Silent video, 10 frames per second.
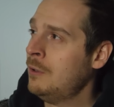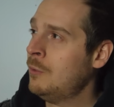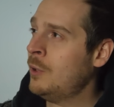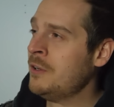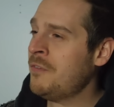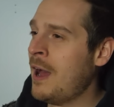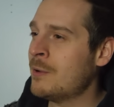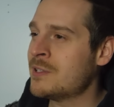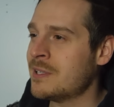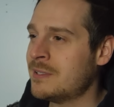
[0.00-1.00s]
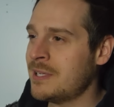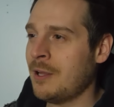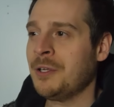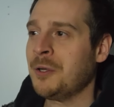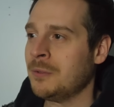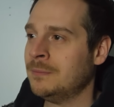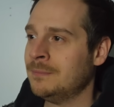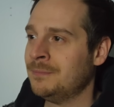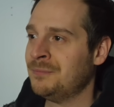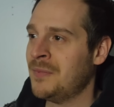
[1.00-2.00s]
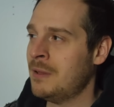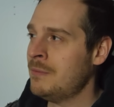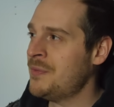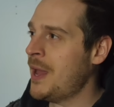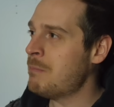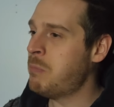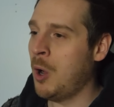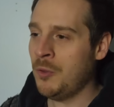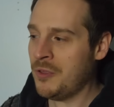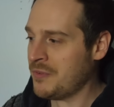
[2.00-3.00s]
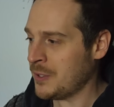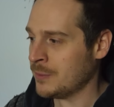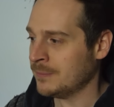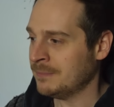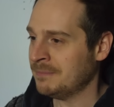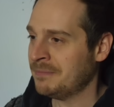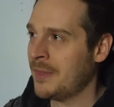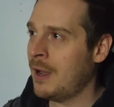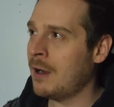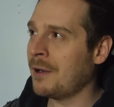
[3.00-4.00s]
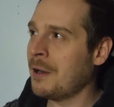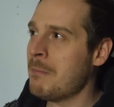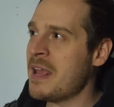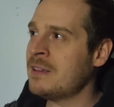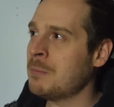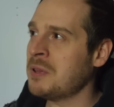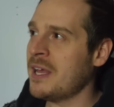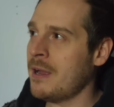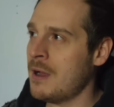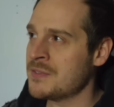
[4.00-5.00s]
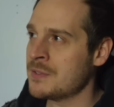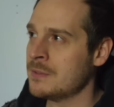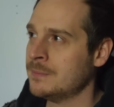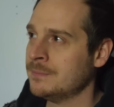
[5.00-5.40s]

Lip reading: What if I was to tell you that both of you are gonna make the playoffs?